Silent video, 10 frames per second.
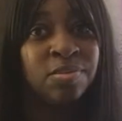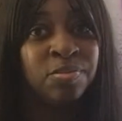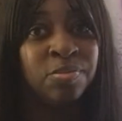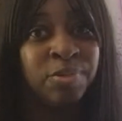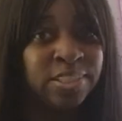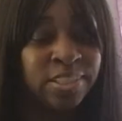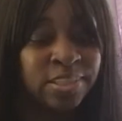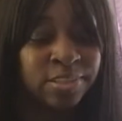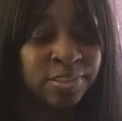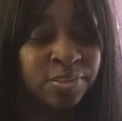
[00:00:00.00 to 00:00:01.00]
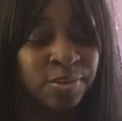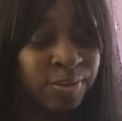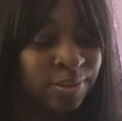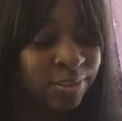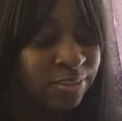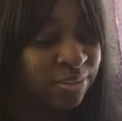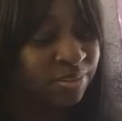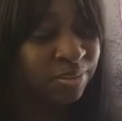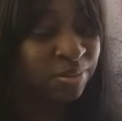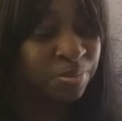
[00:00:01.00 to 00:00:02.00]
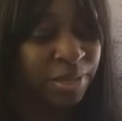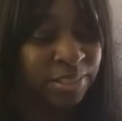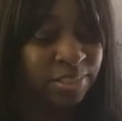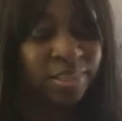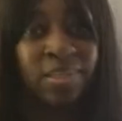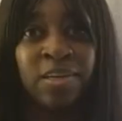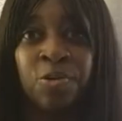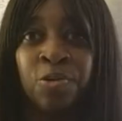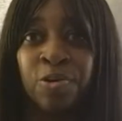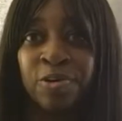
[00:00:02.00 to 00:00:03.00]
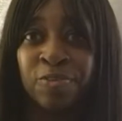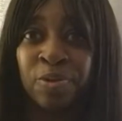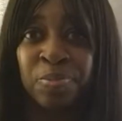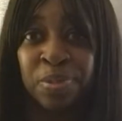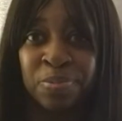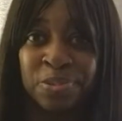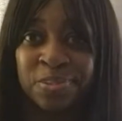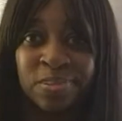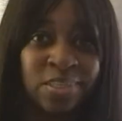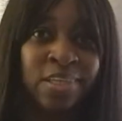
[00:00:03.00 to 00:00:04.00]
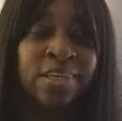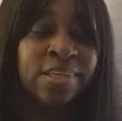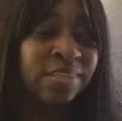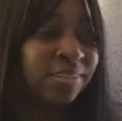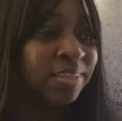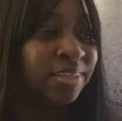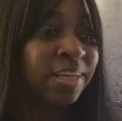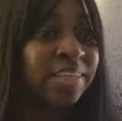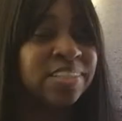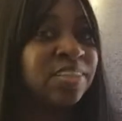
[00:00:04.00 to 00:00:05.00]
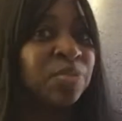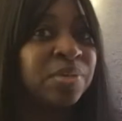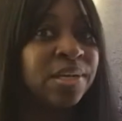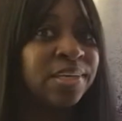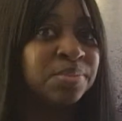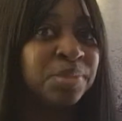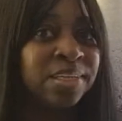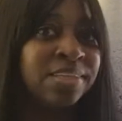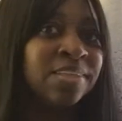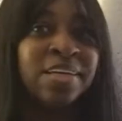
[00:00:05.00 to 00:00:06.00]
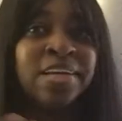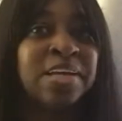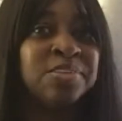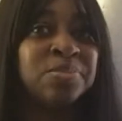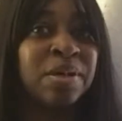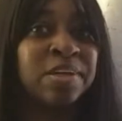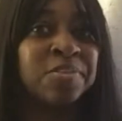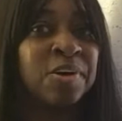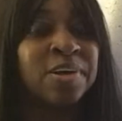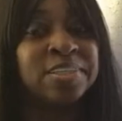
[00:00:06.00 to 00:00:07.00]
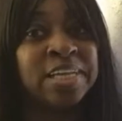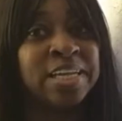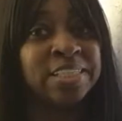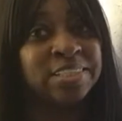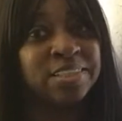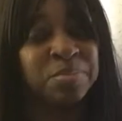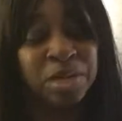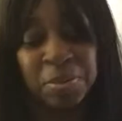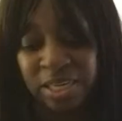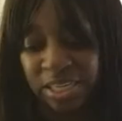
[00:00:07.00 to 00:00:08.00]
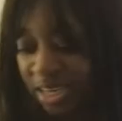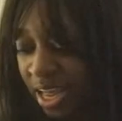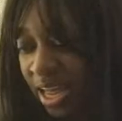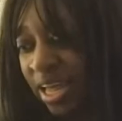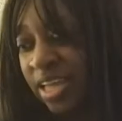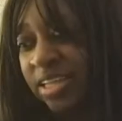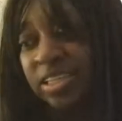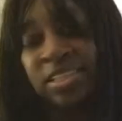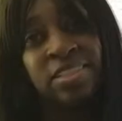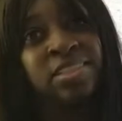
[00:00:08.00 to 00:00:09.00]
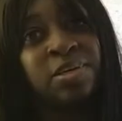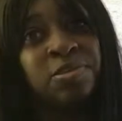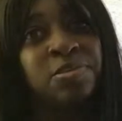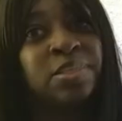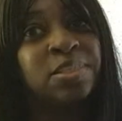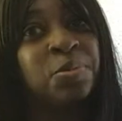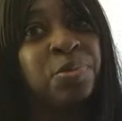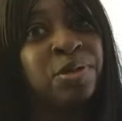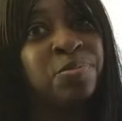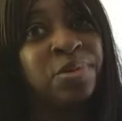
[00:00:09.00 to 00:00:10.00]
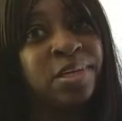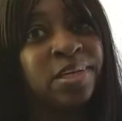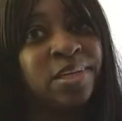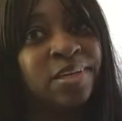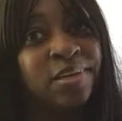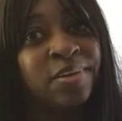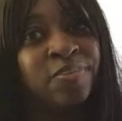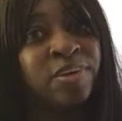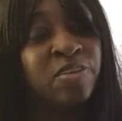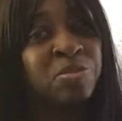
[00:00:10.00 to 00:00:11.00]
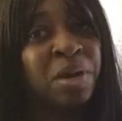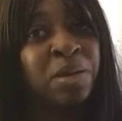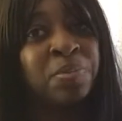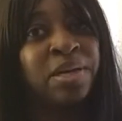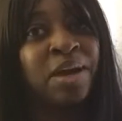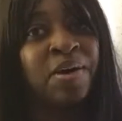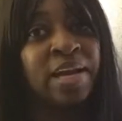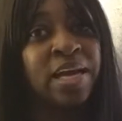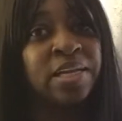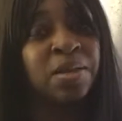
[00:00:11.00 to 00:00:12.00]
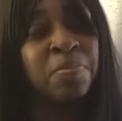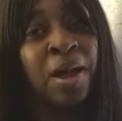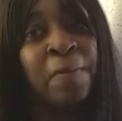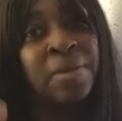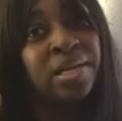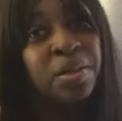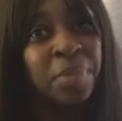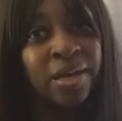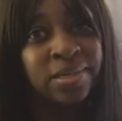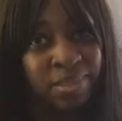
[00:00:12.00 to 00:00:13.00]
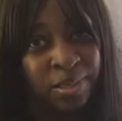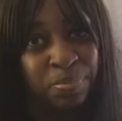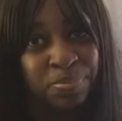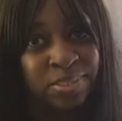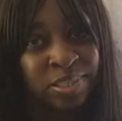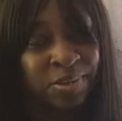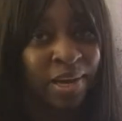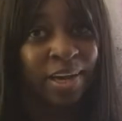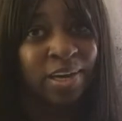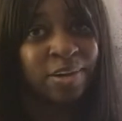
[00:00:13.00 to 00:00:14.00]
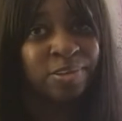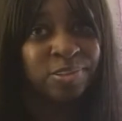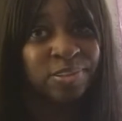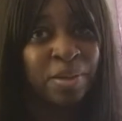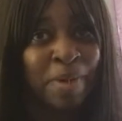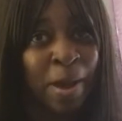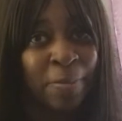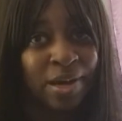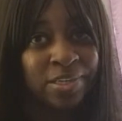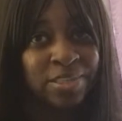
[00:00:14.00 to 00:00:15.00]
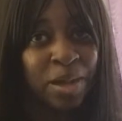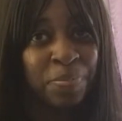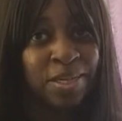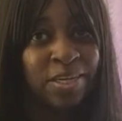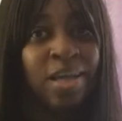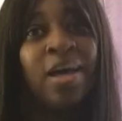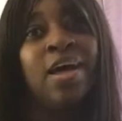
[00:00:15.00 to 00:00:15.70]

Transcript: resell or basically order for people, and they just give me less money, and I use my gift cards and they just give me the money. So it's a win-win for everybody. But now I gotta get my money back up, so I gotta go do some Ibotta shopping.